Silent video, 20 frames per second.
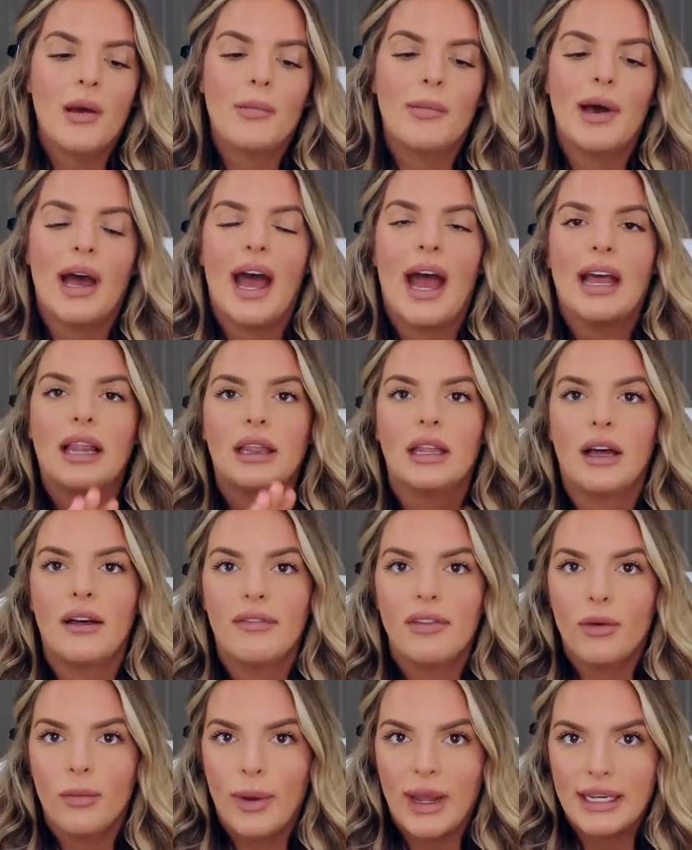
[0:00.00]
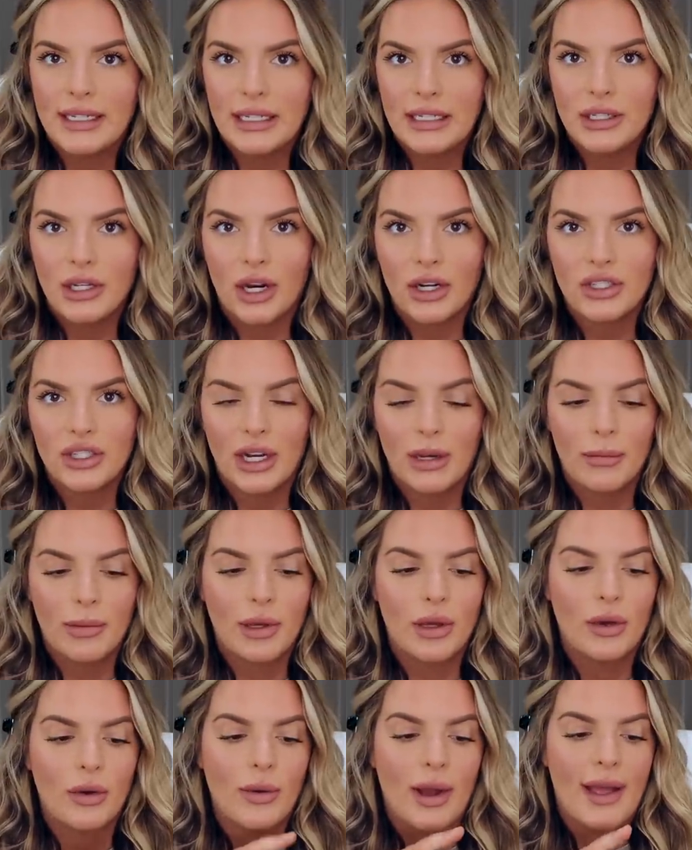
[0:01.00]
But I love the Ouai detox
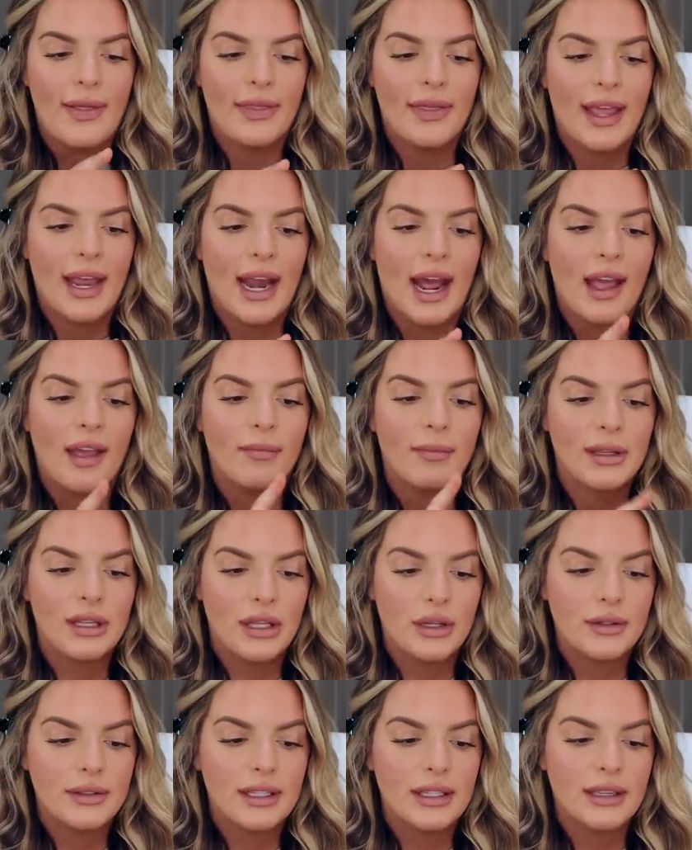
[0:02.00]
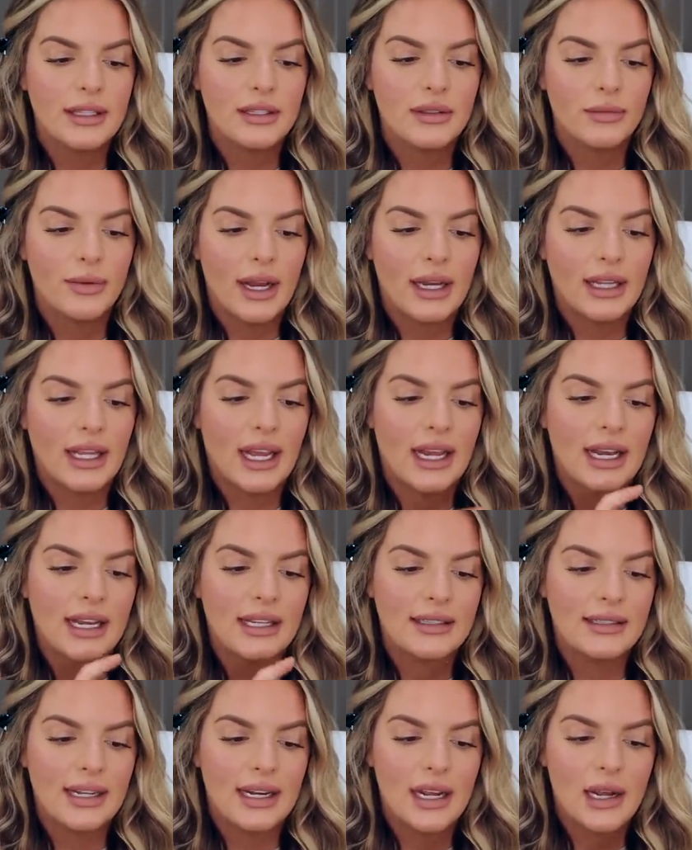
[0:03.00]
shampoo. And then I have been using this Redken
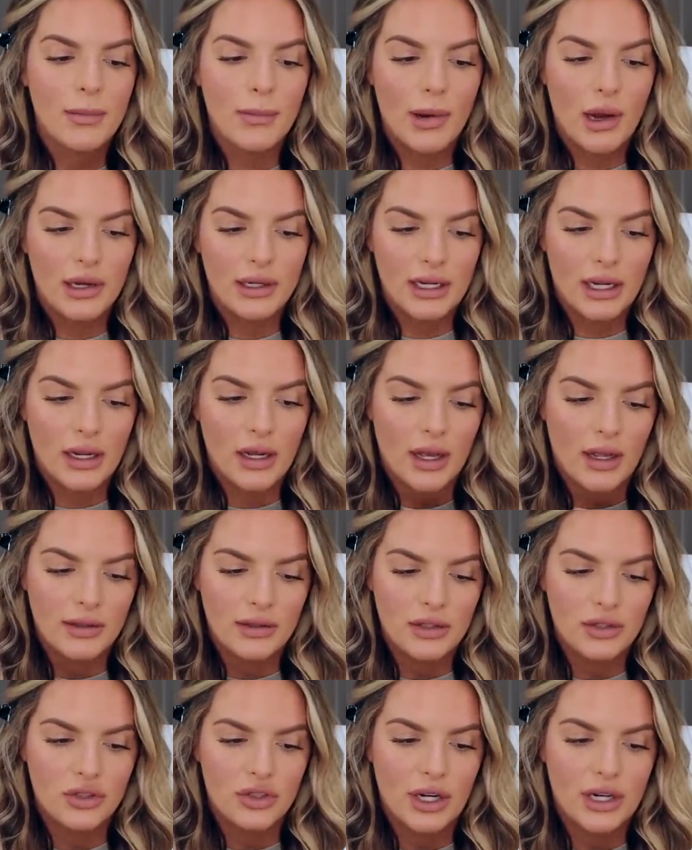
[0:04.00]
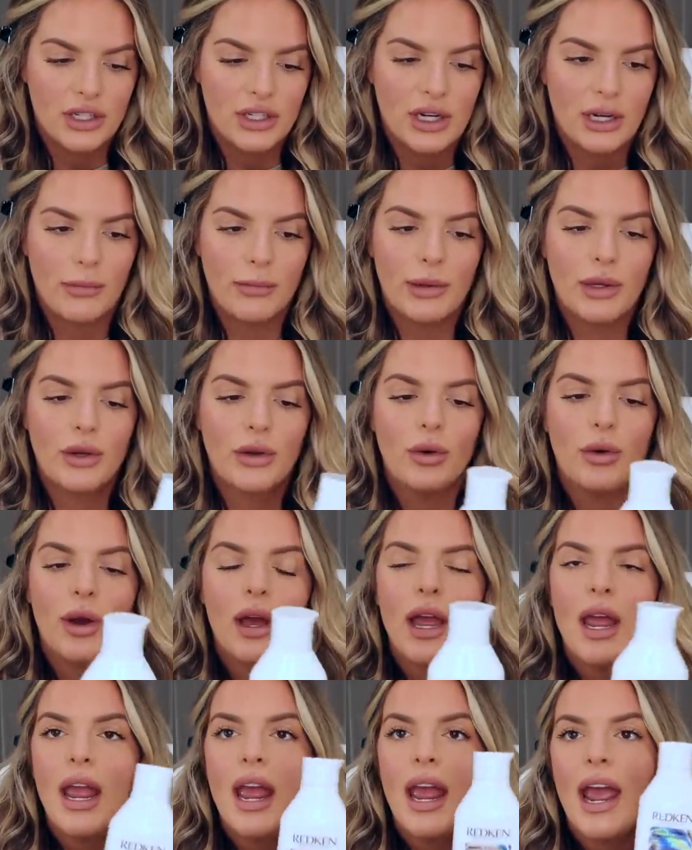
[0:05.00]
Acidic Bonding Concentrate Shampoo
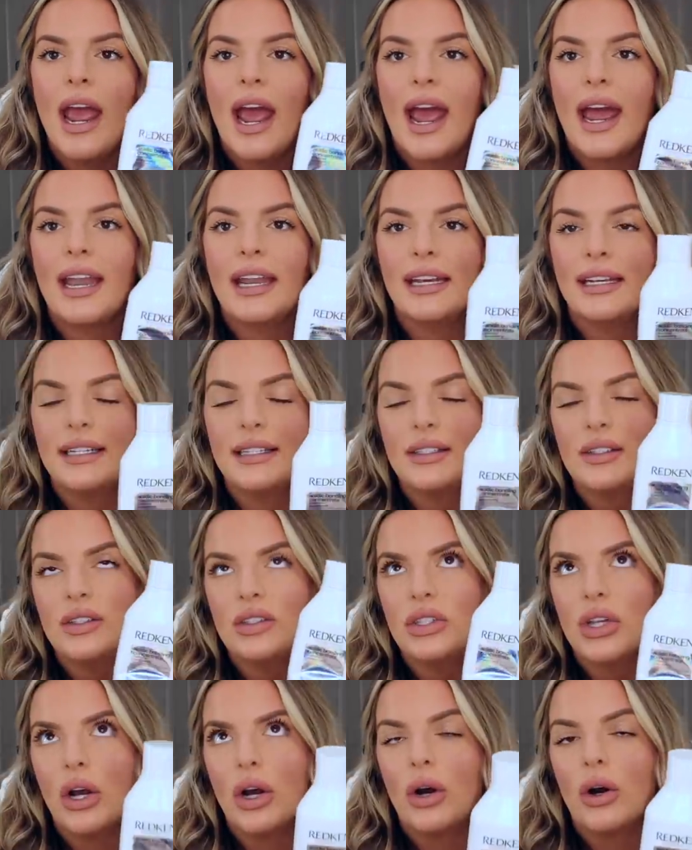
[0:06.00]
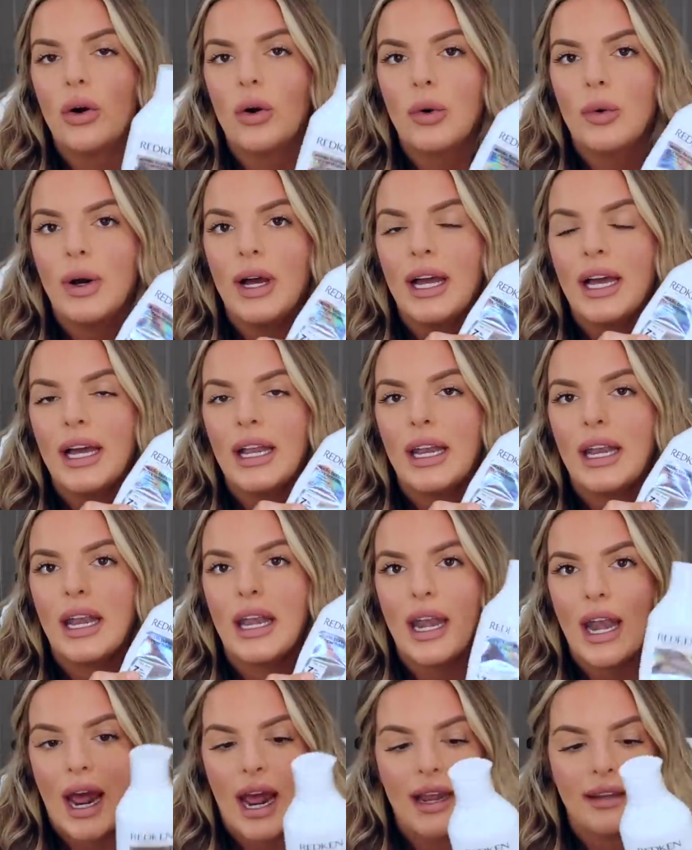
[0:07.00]
and it is so
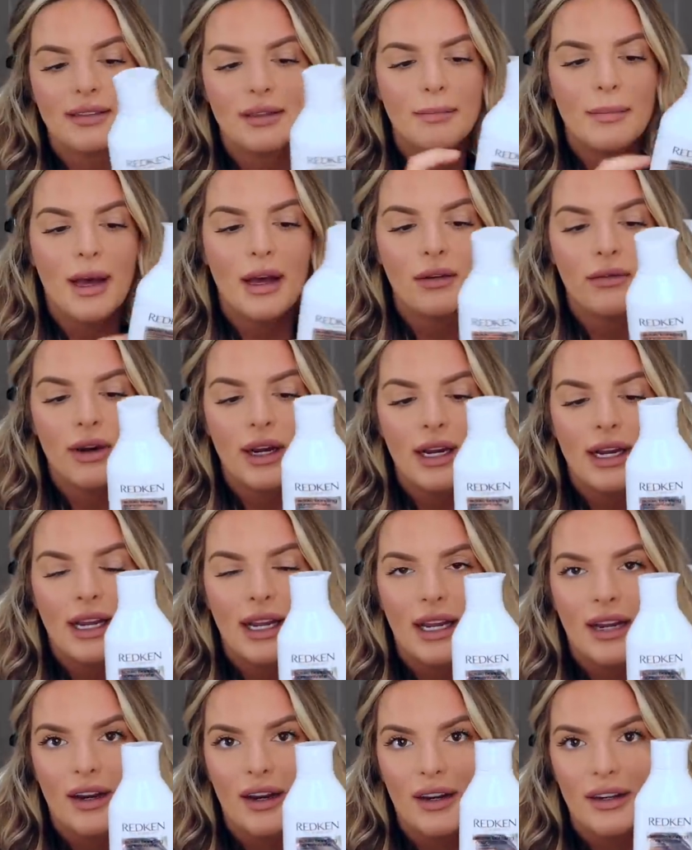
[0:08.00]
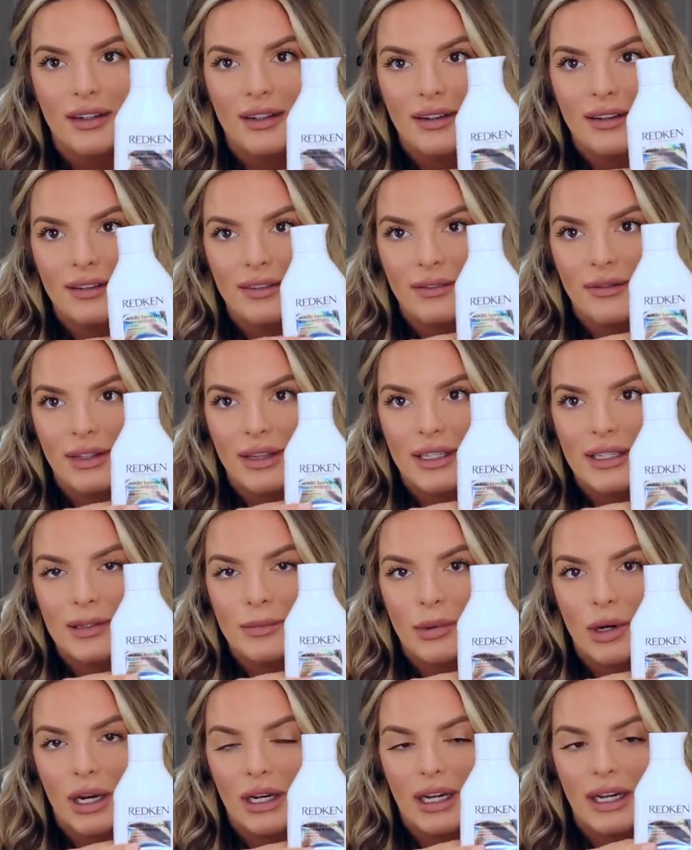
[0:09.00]
nice. I'm about right here with this
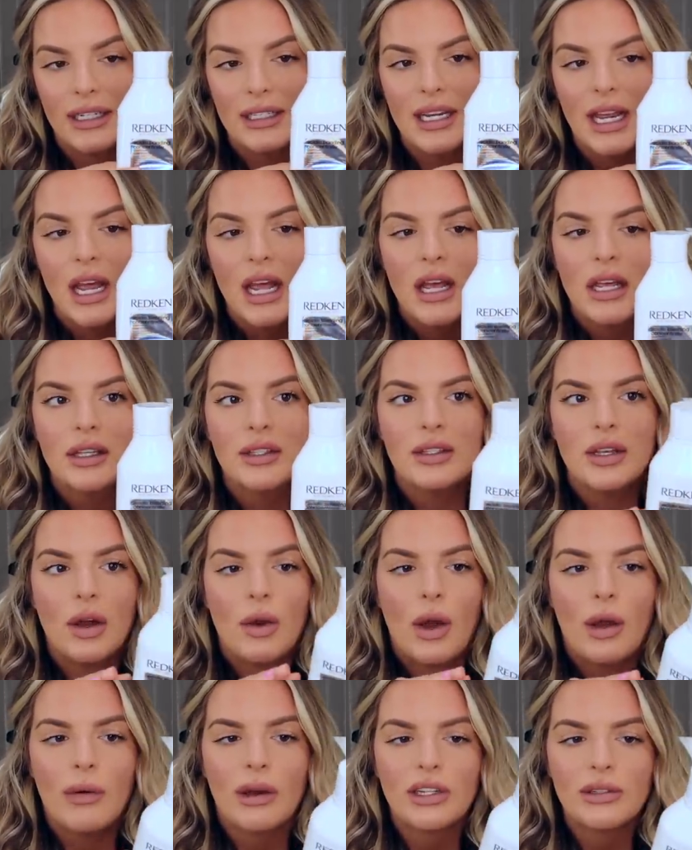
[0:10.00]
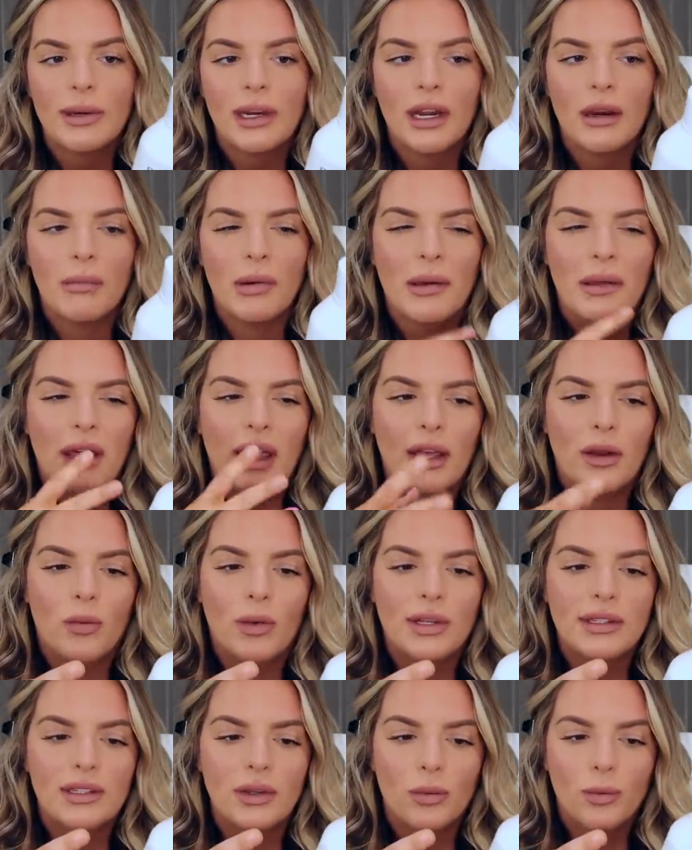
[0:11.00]
product. So I wash my hair probably like
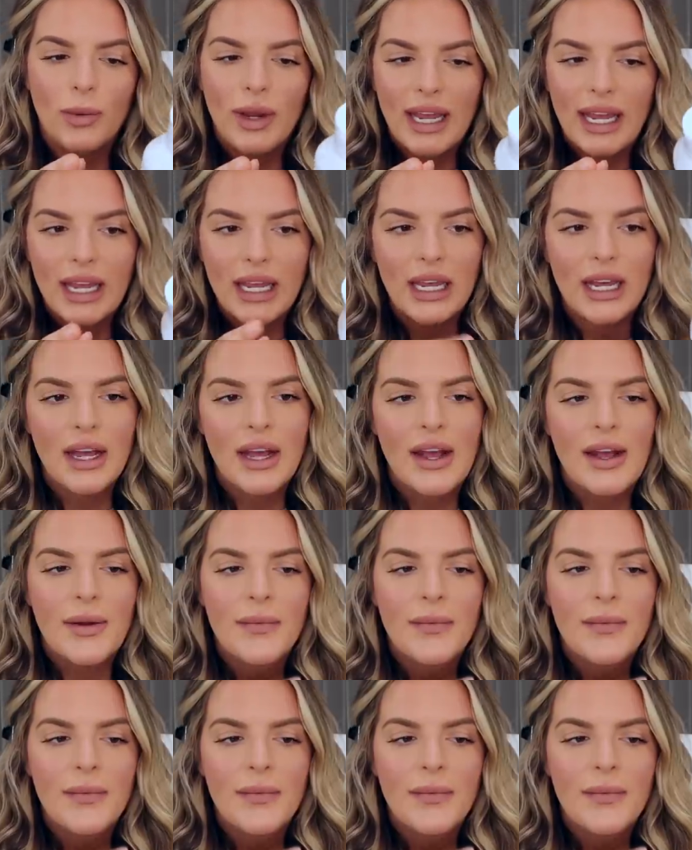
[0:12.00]
once a week.